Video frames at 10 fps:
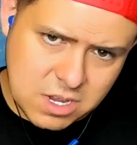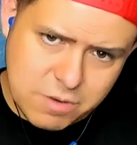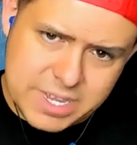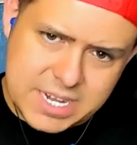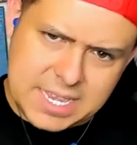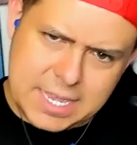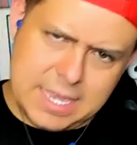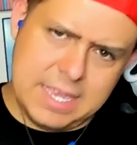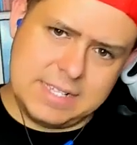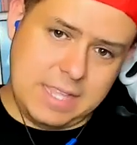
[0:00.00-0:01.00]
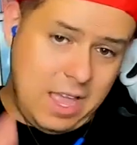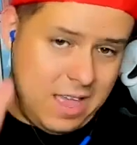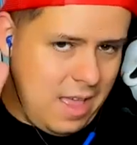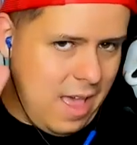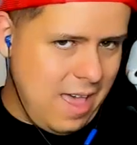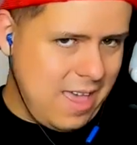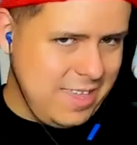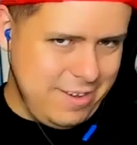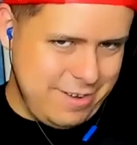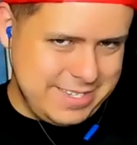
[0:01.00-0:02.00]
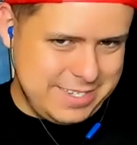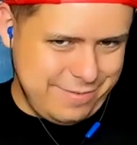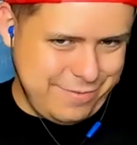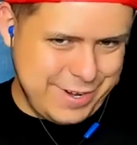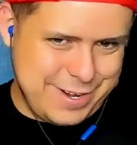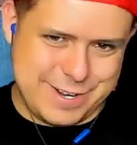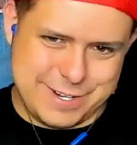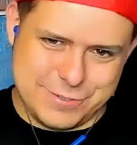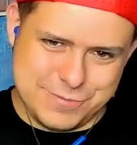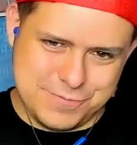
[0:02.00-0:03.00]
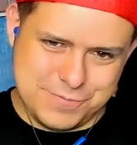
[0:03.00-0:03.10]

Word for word: Oh, it is! Hi, Christopher. You